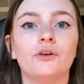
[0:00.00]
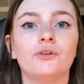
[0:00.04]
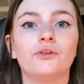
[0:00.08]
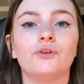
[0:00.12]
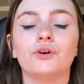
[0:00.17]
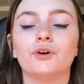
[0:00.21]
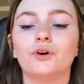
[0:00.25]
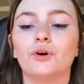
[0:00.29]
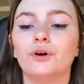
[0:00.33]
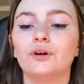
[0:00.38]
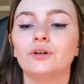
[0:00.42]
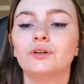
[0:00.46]

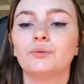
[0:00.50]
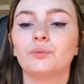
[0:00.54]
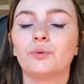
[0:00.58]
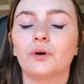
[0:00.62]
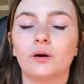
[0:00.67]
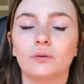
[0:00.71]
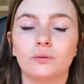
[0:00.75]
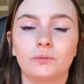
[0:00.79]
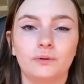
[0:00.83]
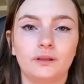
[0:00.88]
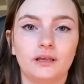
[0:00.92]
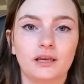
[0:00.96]
They're going to
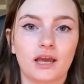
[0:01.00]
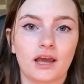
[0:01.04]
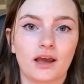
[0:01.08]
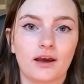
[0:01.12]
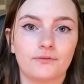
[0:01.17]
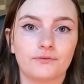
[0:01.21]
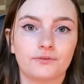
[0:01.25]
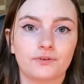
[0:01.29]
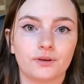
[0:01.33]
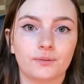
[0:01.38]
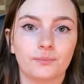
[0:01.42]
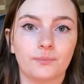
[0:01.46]
probably
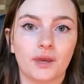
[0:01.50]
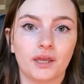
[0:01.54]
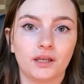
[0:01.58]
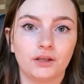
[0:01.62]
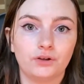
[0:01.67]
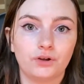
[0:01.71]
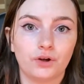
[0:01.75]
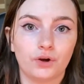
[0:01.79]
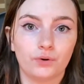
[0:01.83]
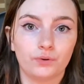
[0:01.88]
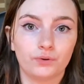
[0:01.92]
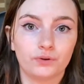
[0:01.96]
have some
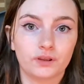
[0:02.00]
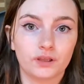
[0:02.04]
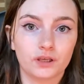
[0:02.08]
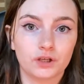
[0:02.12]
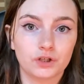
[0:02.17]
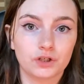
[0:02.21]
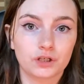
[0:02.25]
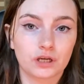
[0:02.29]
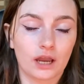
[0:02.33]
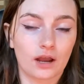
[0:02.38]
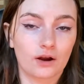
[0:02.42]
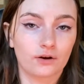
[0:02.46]
med
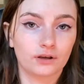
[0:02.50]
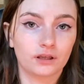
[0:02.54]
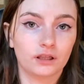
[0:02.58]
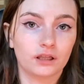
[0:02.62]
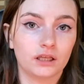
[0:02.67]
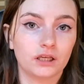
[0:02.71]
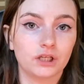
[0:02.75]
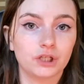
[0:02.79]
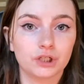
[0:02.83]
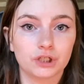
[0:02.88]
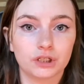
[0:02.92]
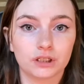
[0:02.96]
dosage
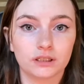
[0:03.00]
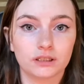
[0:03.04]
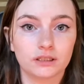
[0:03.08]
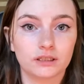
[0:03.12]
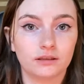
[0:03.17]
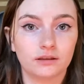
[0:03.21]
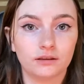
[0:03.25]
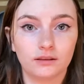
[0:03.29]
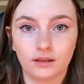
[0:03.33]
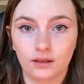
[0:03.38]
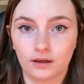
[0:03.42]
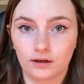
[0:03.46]
calculations
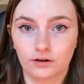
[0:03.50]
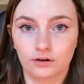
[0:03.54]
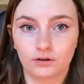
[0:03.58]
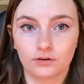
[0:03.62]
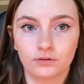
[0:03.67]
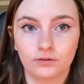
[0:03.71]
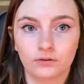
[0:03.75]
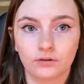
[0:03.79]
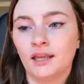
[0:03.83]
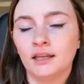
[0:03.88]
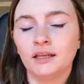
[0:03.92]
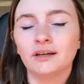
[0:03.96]
in
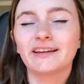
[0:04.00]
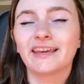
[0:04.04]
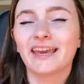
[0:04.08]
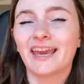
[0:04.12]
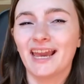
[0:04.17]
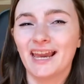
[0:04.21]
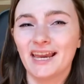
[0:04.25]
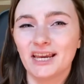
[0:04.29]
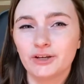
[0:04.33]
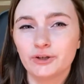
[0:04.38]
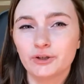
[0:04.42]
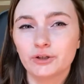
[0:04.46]
there, and
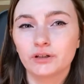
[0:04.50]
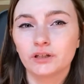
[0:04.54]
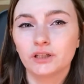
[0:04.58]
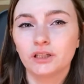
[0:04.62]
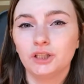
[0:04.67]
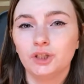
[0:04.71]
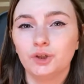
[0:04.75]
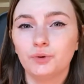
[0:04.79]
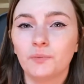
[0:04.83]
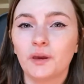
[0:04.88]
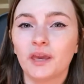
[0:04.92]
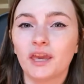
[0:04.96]

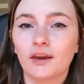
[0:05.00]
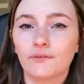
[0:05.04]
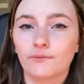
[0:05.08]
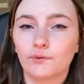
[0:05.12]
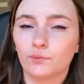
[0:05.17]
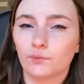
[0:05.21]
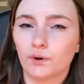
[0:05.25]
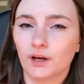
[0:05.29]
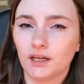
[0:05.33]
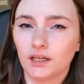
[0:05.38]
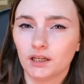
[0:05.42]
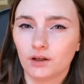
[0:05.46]
occasionally you may have
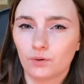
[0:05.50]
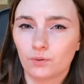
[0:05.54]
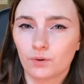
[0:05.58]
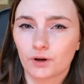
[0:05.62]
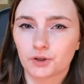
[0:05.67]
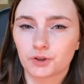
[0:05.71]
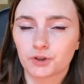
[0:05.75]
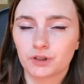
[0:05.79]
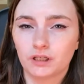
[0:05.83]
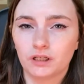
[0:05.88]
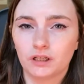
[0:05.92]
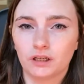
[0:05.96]
a writing
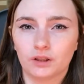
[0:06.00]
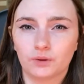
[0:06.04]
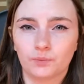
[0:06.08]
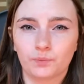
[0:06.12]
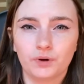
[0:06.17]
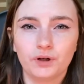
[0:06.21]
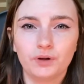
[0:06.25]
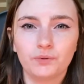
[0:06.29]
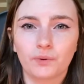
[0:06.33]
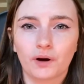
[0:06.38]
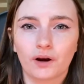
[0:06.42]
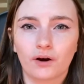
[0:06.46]
question. It's
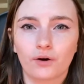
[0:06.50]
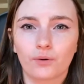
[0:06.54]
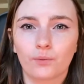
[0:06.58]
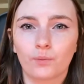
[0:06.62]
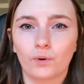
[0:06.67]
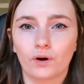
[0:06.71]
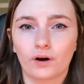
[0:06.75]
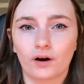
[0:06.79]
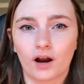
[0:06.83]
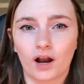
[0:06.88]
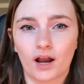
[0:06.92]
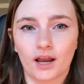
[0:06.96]
pretty rare
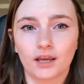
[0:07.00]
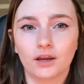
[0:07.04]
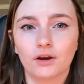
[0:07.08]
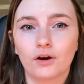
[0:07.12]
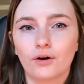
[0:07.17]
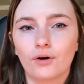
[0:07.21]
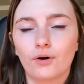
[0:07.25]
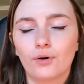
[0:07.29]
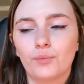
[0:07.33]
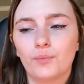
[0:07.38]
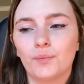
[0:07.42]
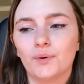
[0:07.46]
where I
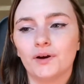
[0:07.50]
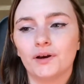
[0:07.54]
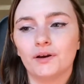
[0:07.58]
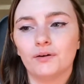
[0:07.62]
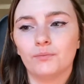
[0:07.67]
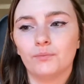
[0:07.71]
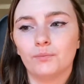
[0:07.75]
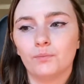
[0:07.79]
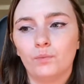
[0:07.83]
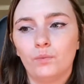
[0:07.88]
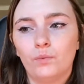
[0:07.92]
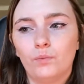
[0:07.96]
go, but